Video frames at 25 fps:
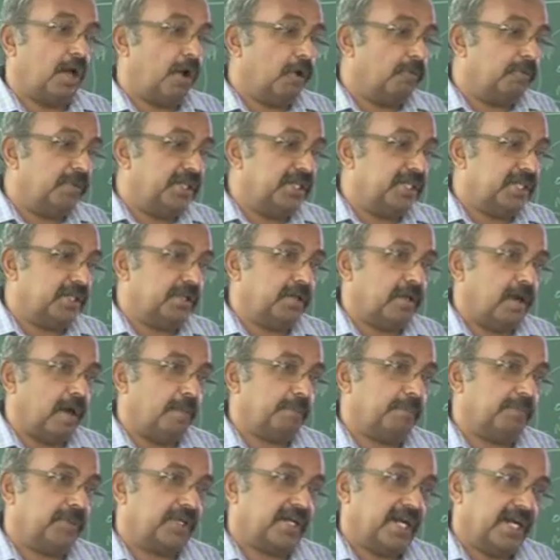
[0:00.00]
how many
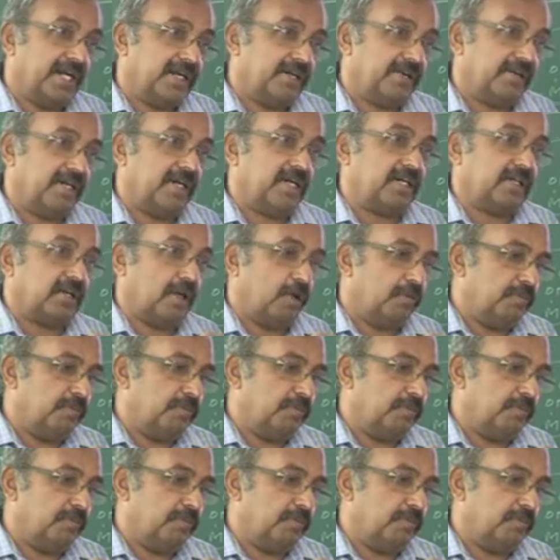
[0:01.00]
copper hydrate,